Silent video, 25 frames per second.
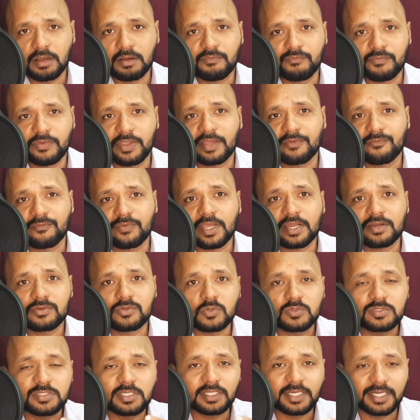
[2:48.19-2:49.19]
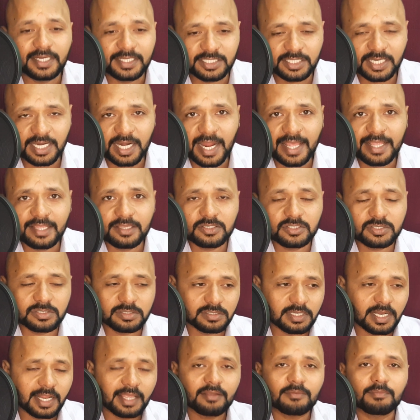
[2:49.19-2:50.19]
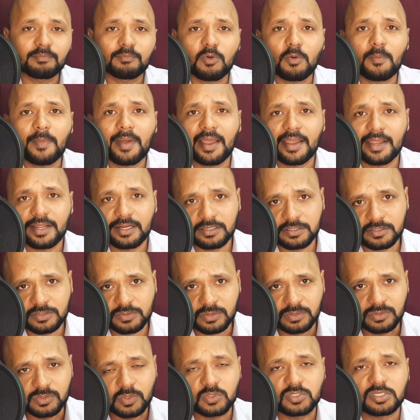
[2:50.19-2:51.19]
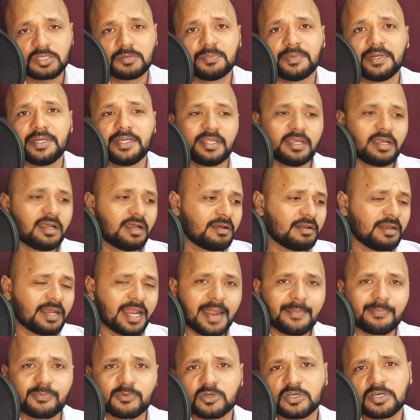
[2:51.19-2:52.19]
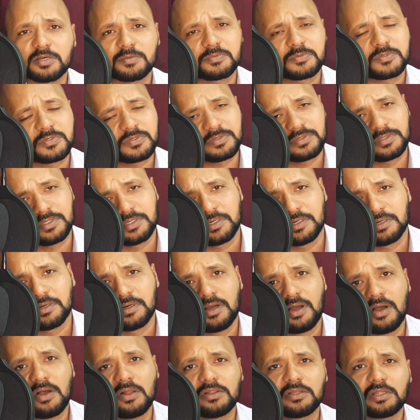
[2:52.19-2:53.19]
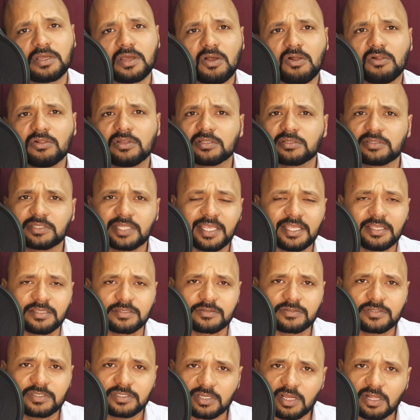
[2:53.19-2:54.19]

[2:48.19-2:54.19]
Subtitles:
We are using the digitalization, like mobiles, social media, laptops, all the things,